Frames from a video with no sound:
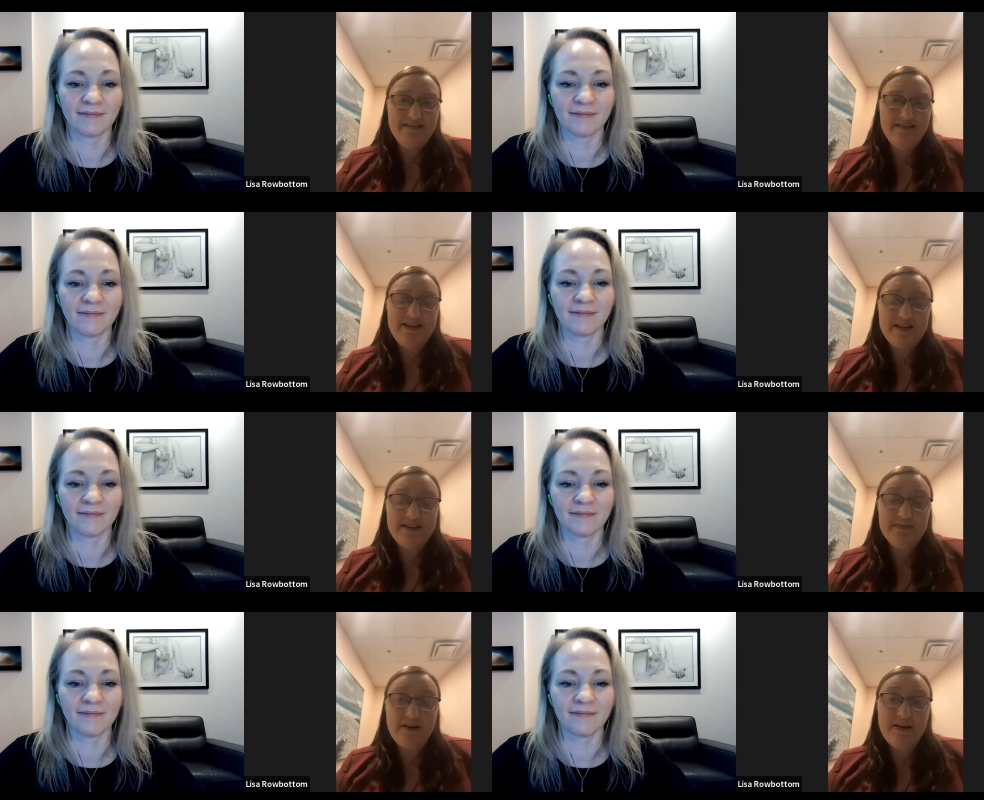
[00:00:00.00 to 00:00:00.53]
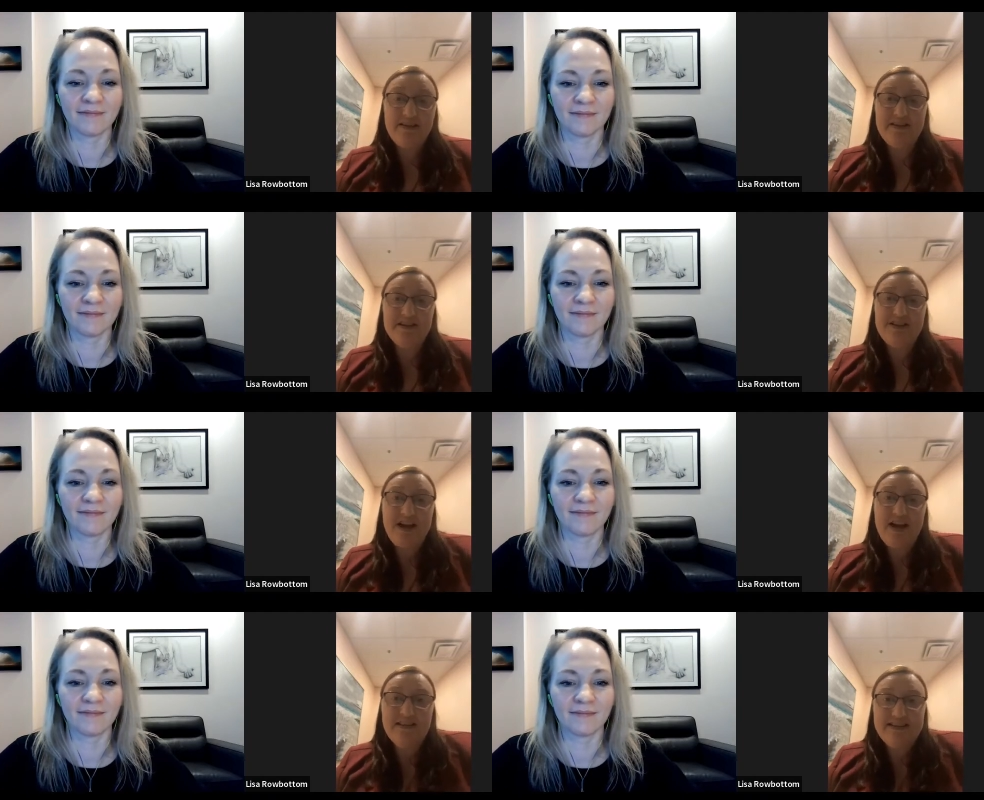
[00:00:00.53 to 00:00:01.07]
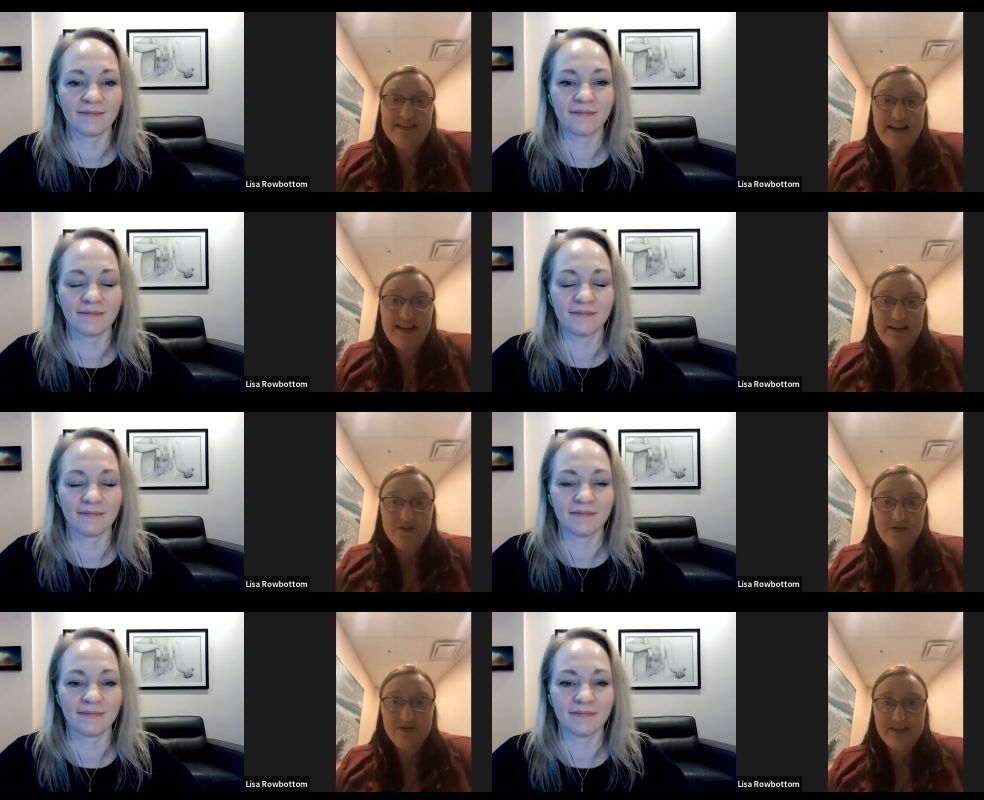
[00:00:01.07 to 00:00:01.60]
Speaker 1: you know, it is part of the child's
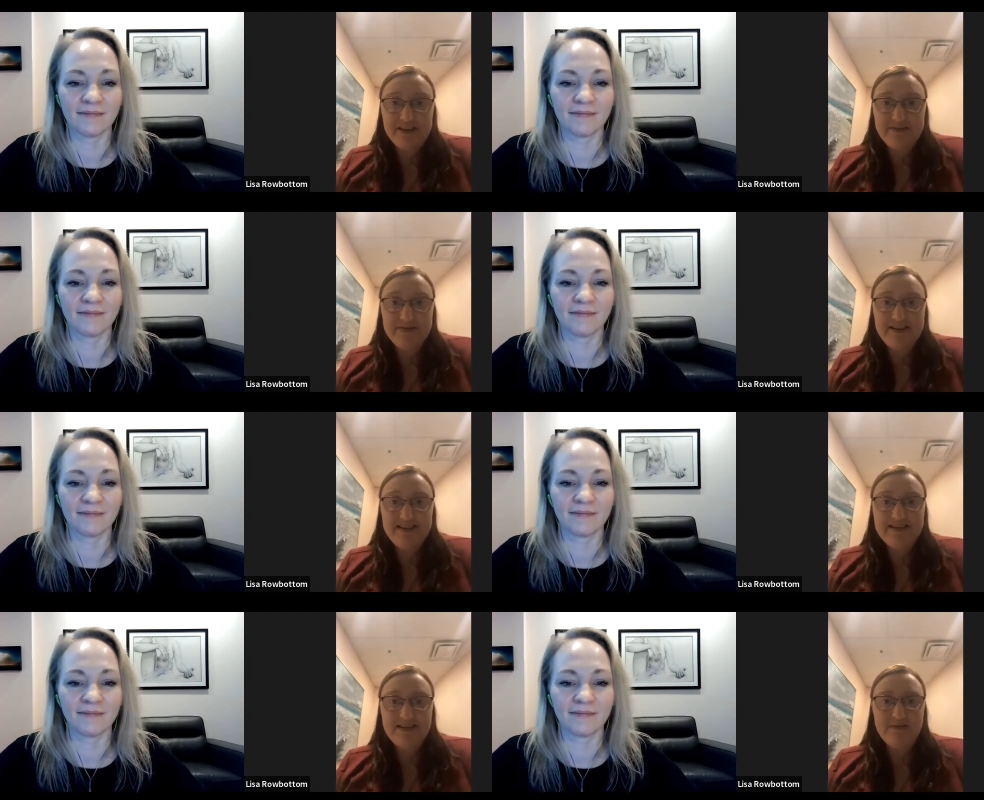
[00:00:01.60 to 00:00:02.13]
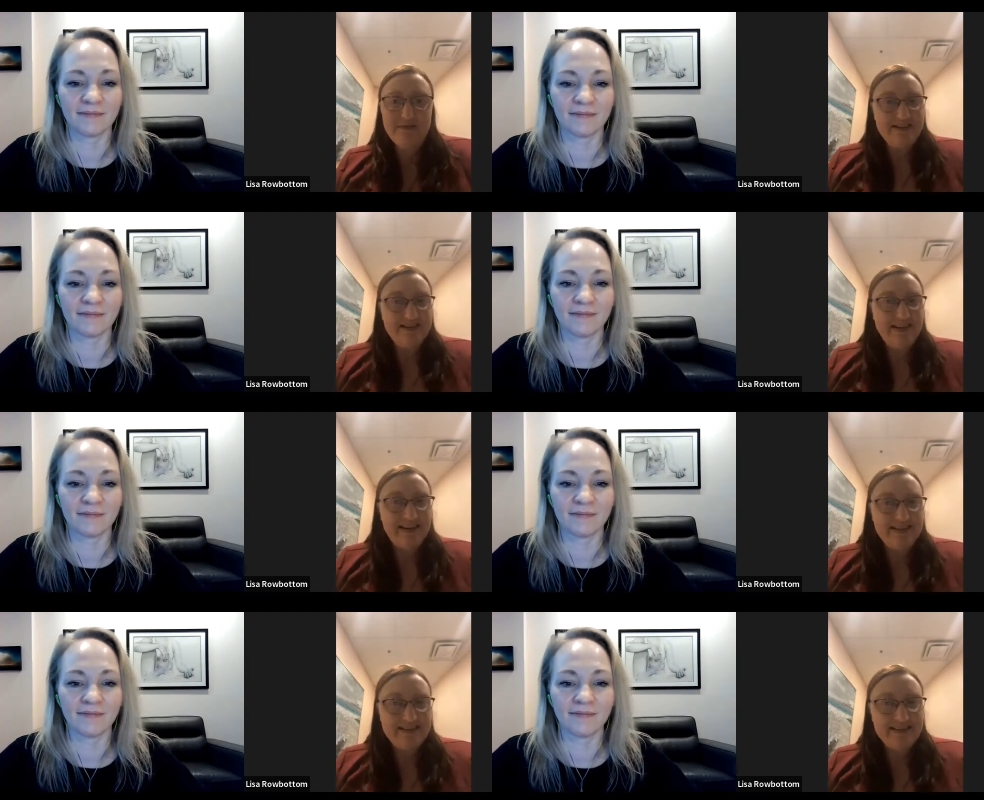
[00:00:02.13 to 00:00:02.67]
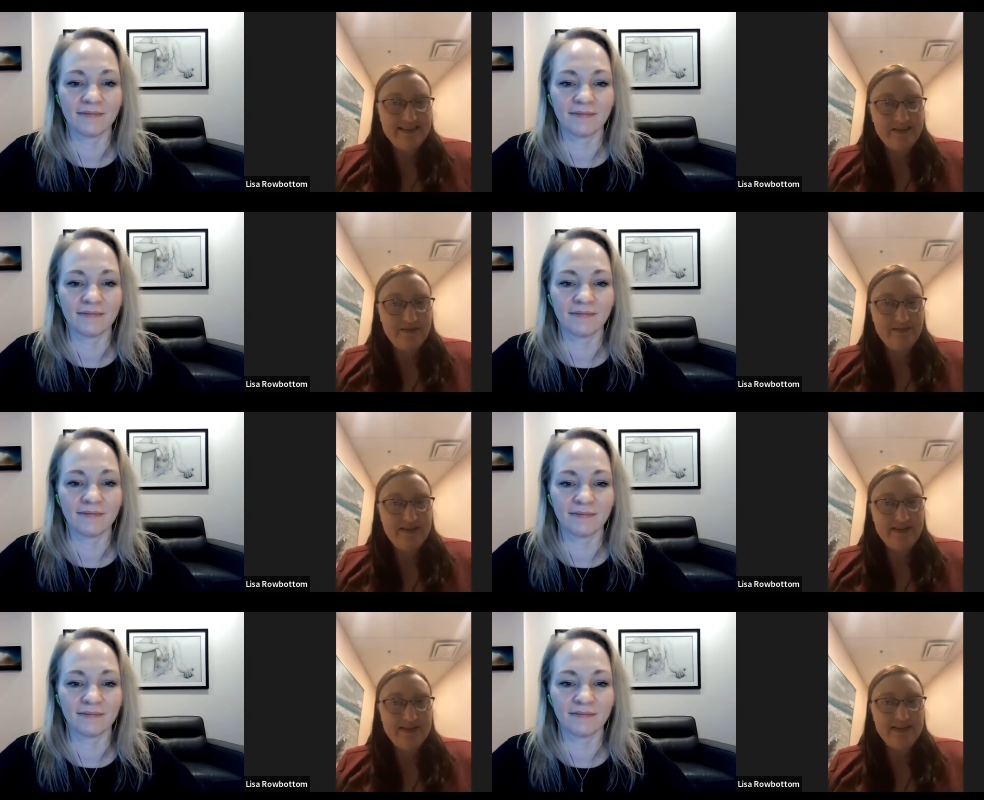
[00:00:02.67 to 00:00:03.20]
diagnoses, but it's almost like it's
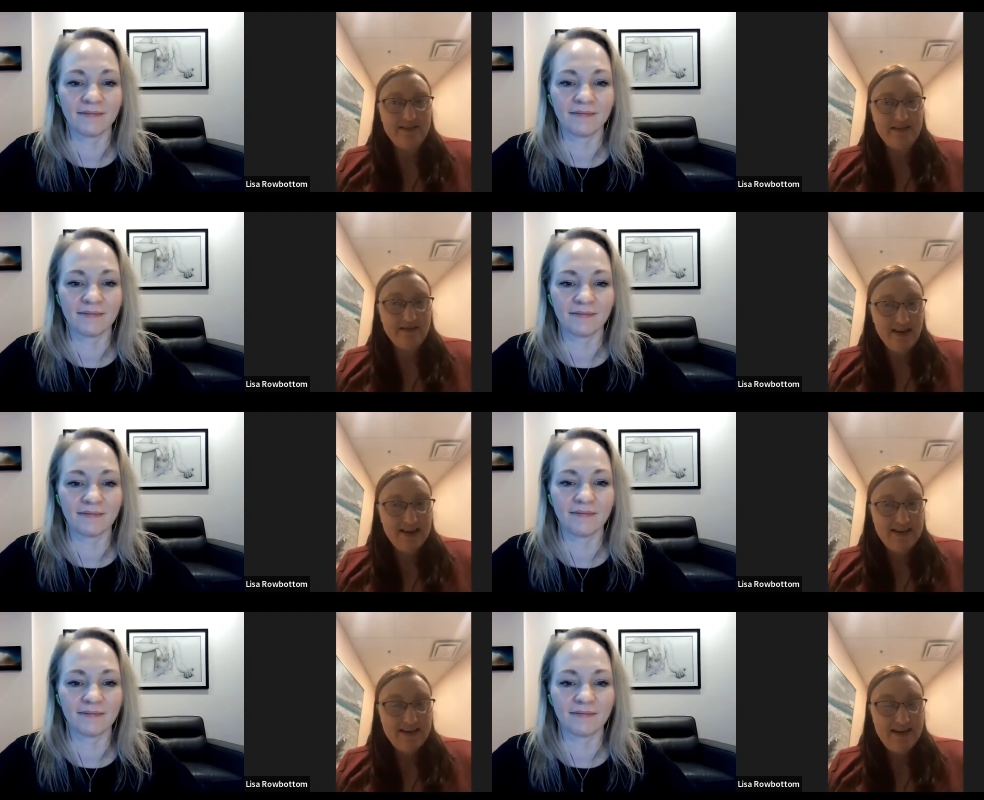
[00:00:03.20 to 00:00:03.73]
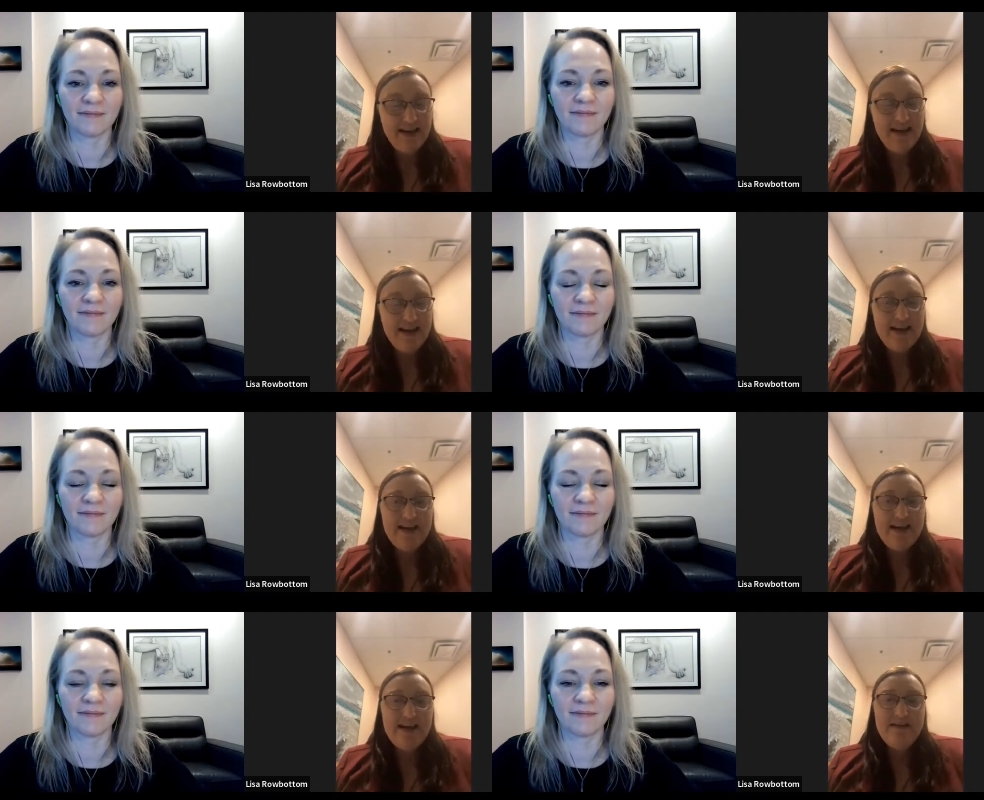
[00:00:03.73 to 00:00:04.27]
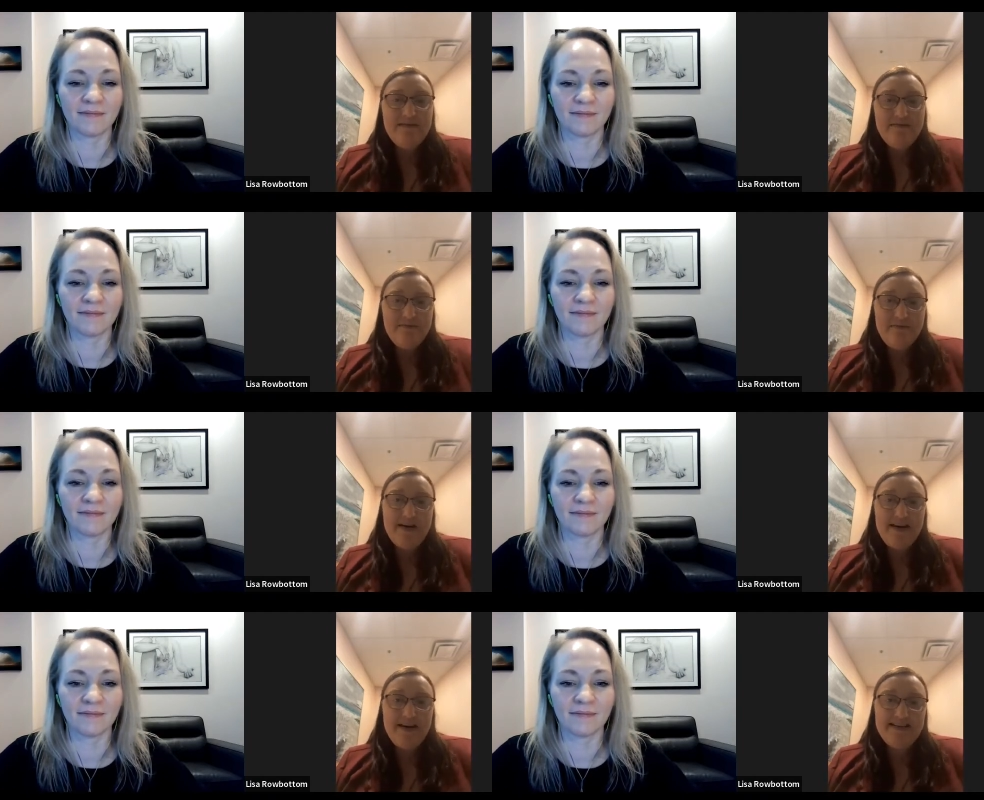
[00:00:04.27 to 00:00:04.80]
assumed it's not.
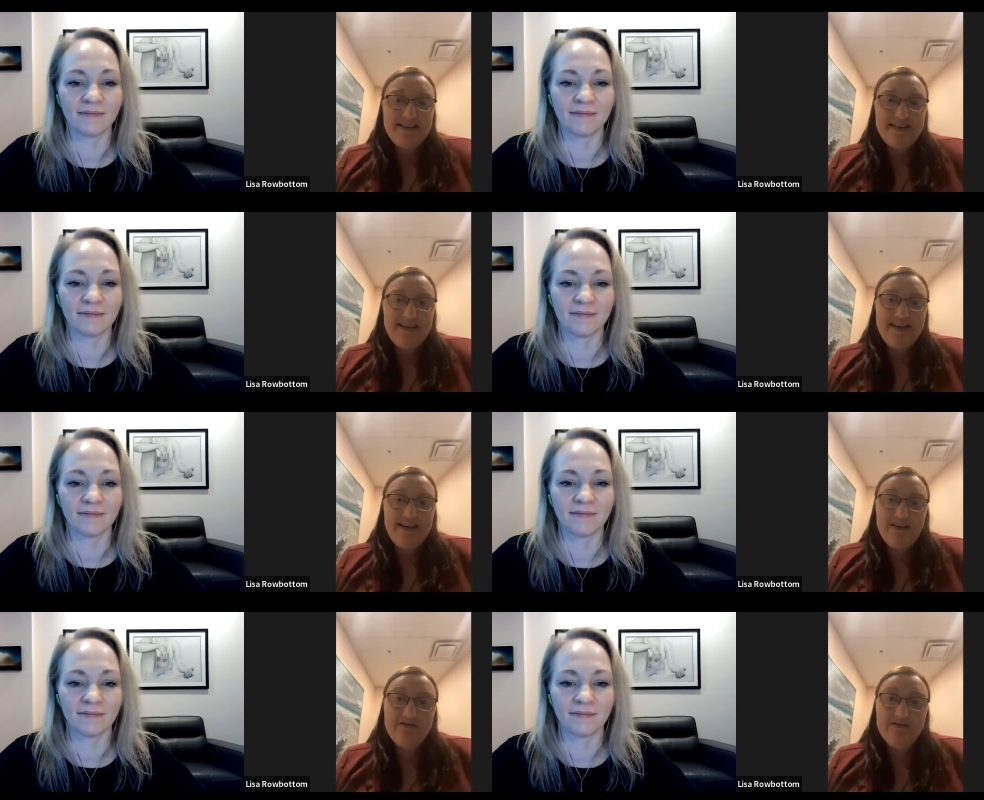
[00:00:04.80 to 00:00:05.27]
But an